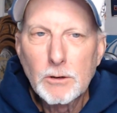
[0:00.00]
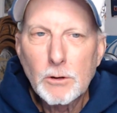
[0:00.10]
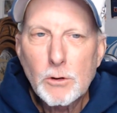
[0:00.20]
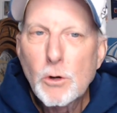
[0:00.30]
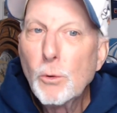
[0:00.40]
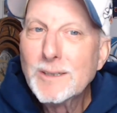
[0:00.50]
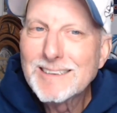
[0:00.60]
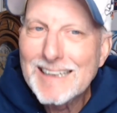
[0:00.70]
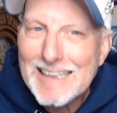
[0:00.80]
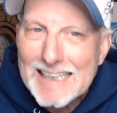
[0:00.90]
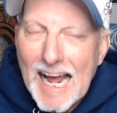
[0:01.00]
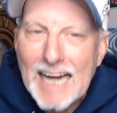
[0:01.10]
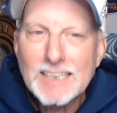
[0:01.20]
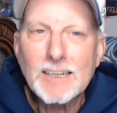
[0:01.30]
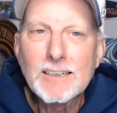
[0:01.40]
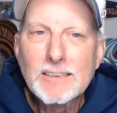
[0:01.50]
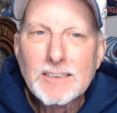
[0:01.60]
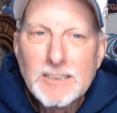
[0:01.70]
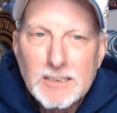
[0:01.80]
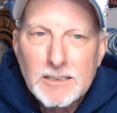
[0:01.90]
who is in that
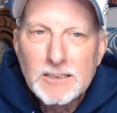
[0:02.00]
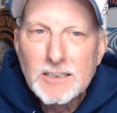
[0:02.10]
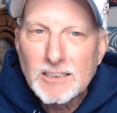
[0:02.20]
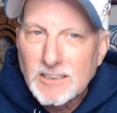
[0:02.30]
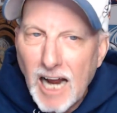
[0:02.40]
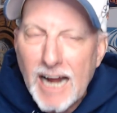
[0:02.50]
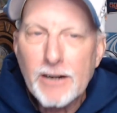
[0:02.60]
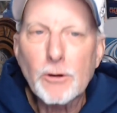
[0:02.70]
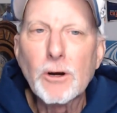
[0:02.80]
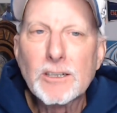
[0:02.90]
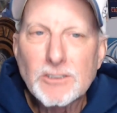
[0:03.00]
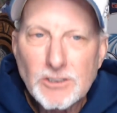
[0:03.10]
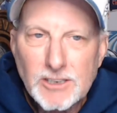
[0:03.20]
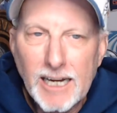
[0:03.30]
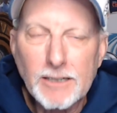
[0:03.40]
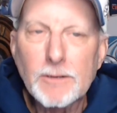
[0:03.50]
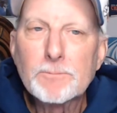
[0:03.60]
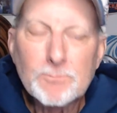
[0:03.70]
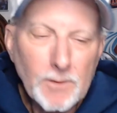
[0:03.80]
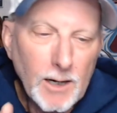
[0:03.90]
dire state.
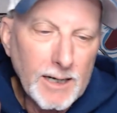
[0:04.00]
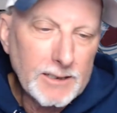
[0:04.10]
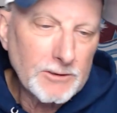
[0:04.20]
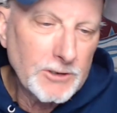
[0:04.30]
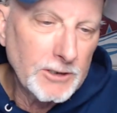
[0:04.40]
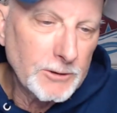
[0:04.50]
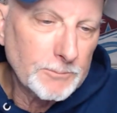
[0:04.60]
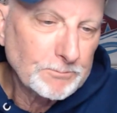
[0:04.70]
I continue.